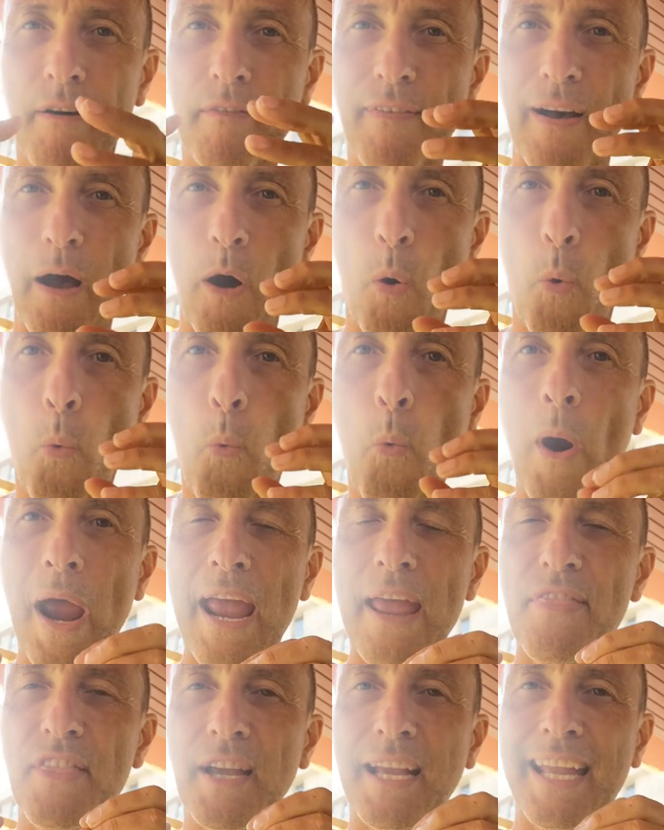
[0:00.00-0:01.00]
of
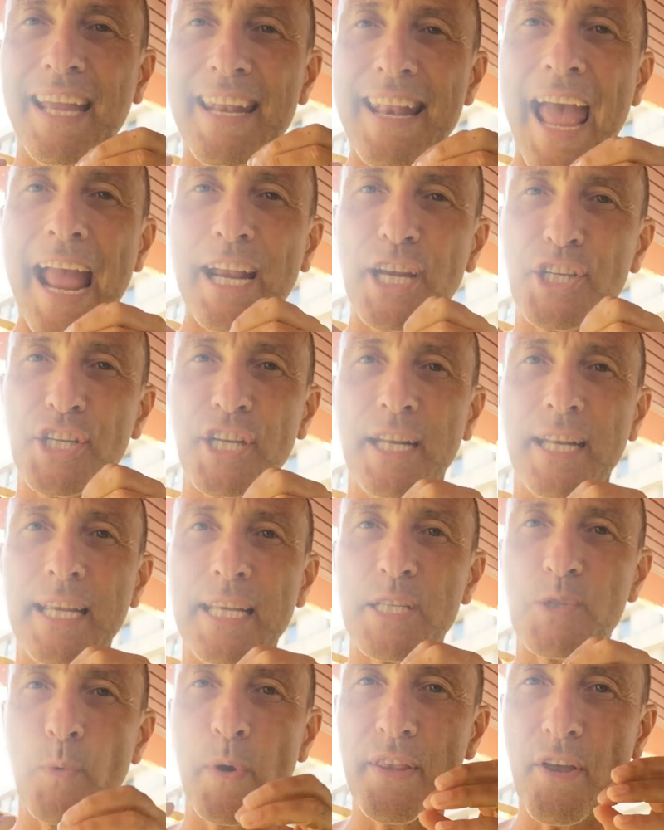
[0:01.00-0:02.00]
where the connection
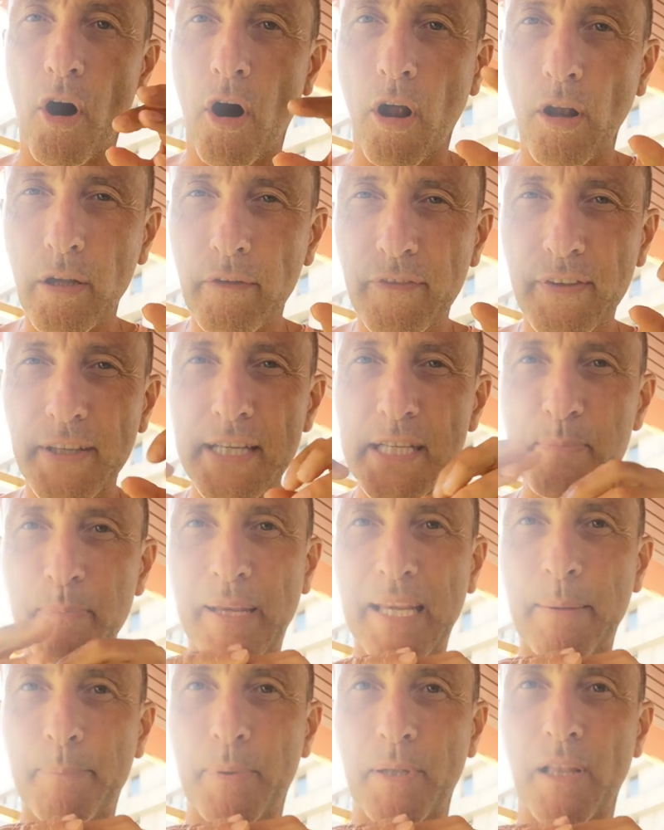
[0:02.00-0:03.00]
is with all of these
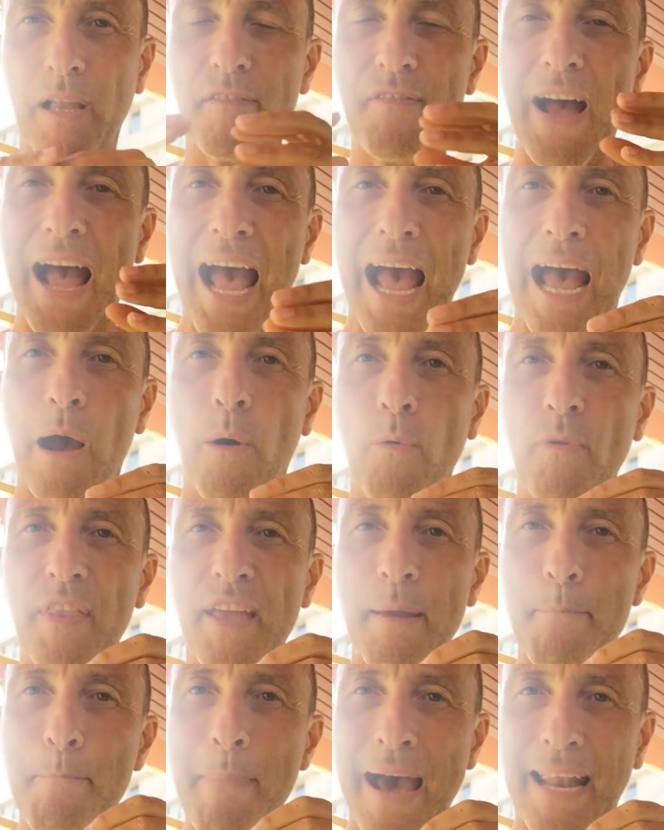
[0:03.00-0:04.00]
people, of how
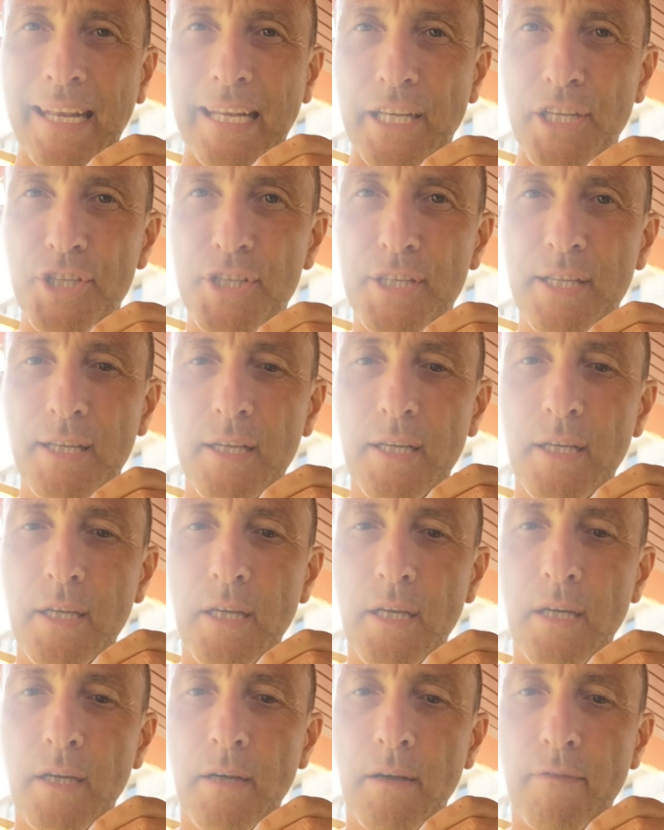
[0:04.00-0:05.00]
they managed
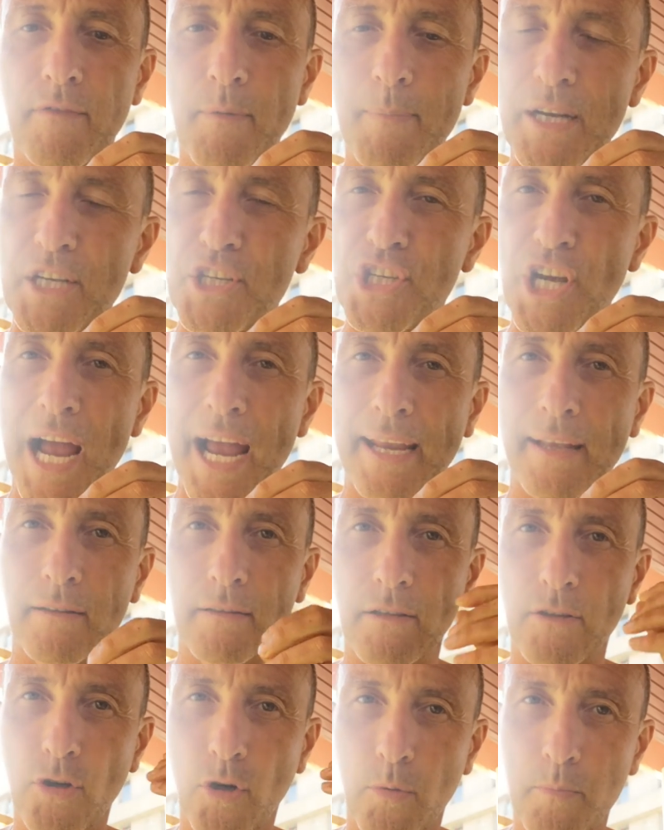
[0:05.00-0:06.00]
from a
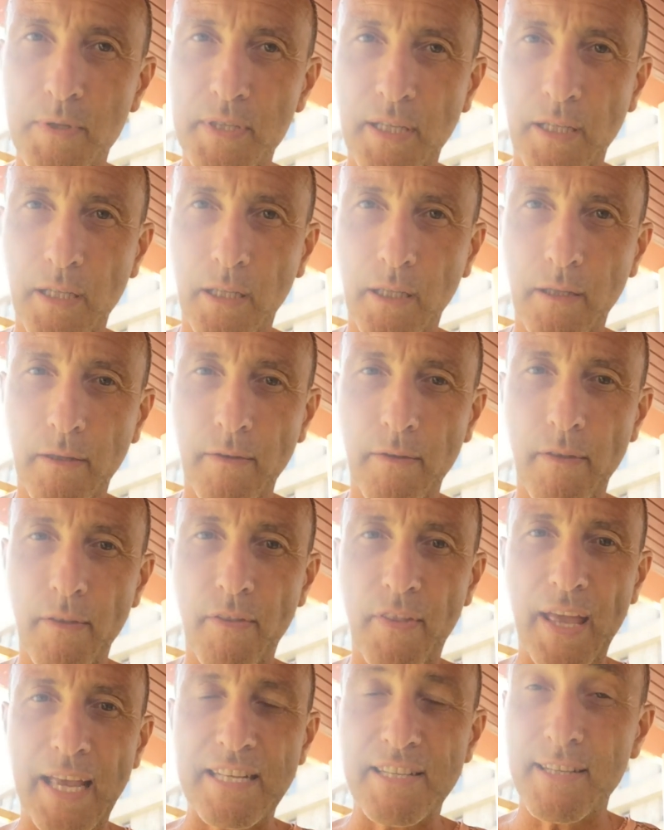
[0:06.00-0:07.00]
child up till
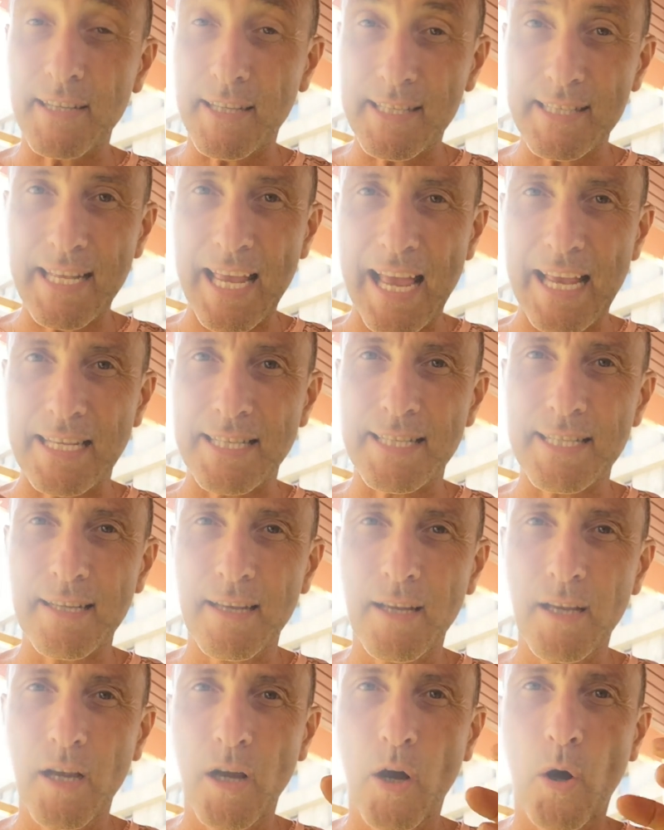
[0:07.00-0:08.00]
their success,
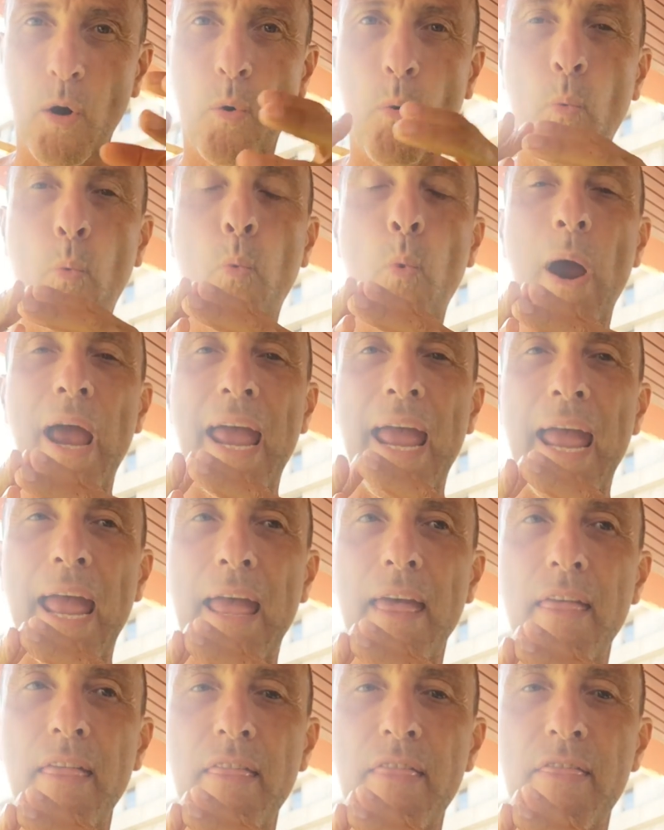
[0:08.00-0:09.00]

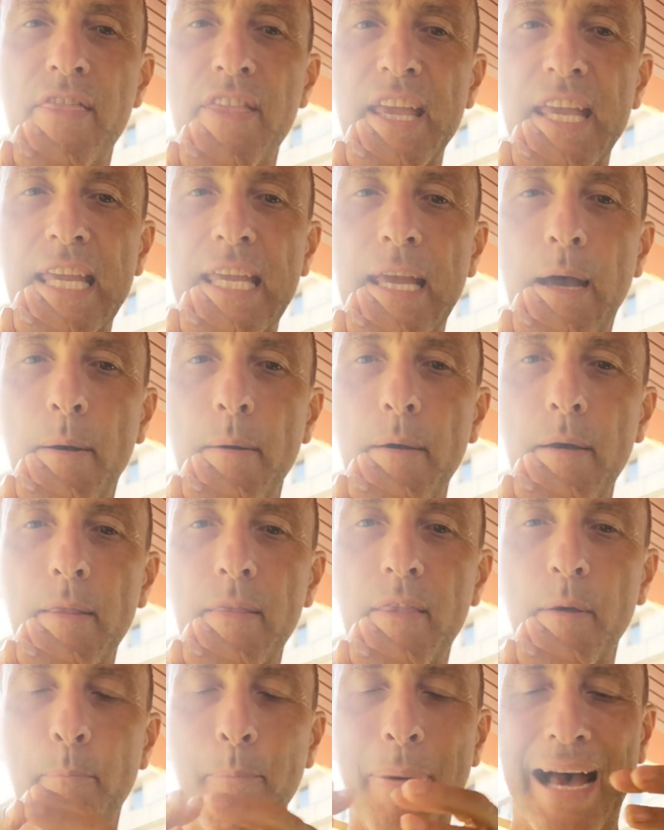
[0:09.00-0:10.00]
where the
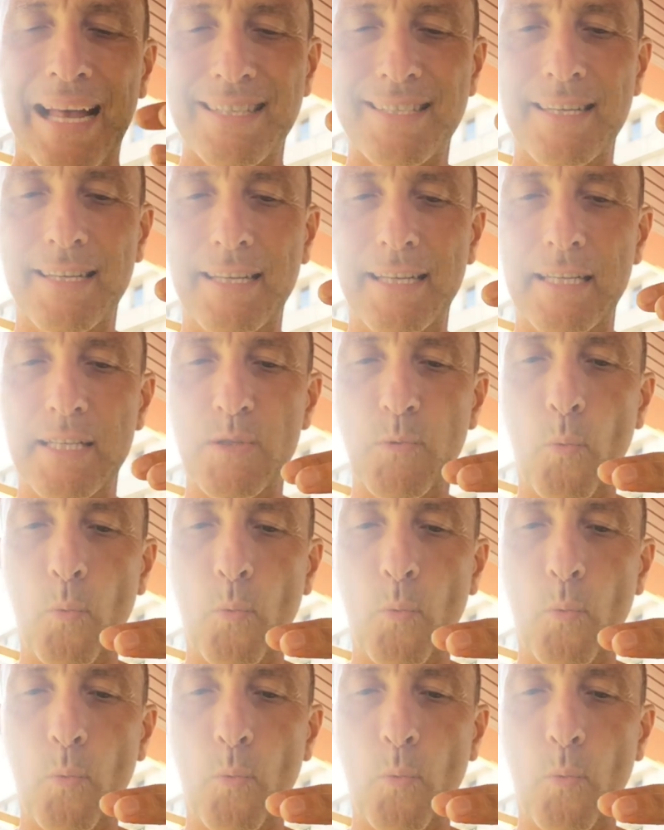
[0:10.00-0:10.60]
the pattern is,